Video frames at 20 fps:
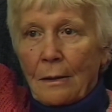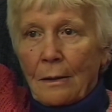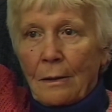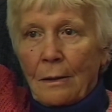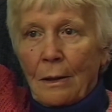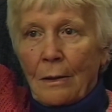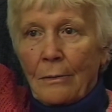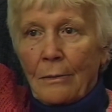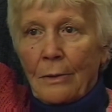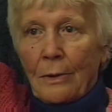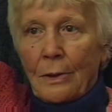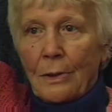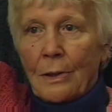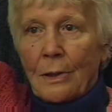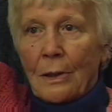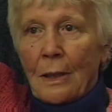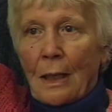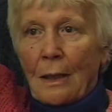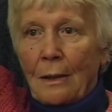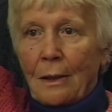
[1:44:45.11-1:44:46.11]
No, this
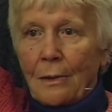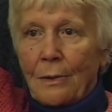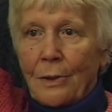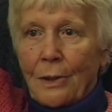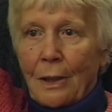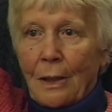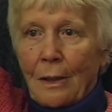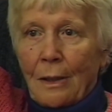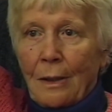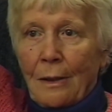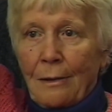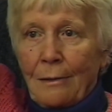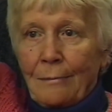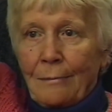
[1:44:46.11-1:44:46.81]
is not a cellar.